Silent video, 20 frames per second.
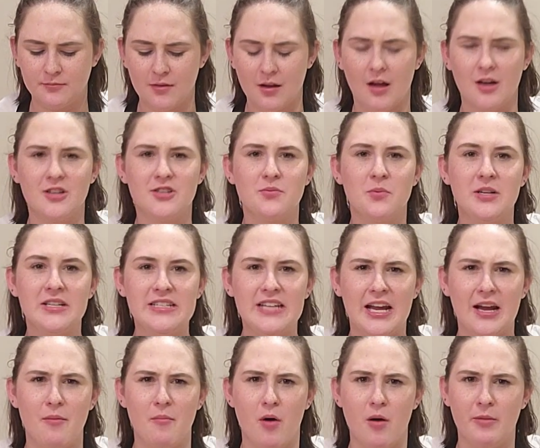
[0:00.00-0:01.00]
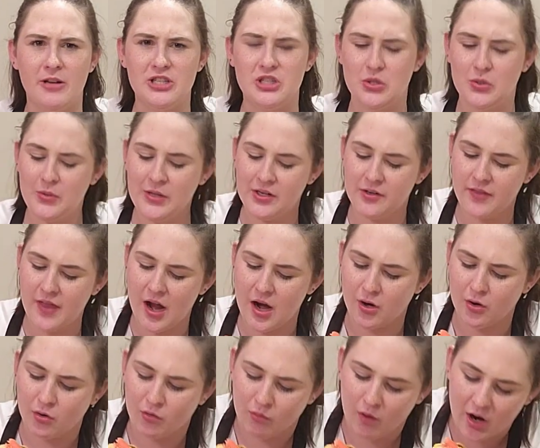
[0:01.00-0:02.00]
I just want to take a moment. Do you hear
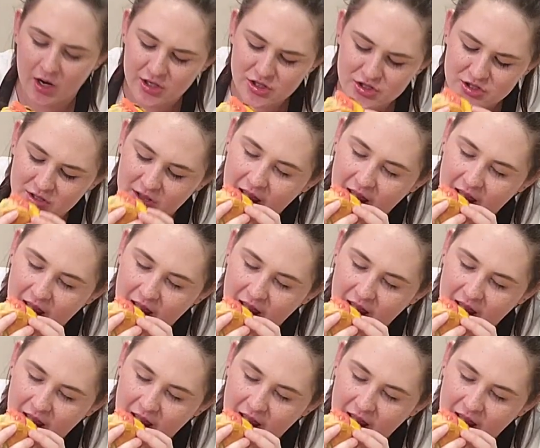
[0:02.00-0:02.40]
that crunch?